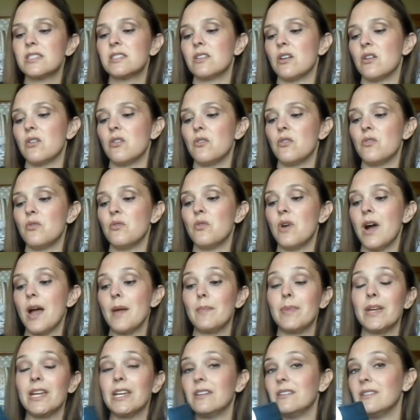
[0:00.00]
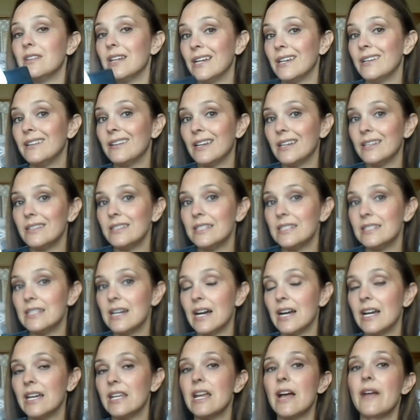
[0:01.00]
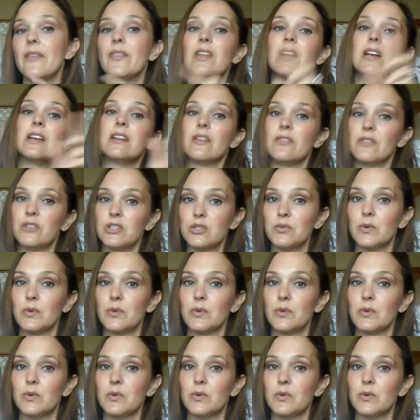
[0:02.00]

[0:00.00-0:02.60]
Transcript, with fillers: so I paid $9.99 and then another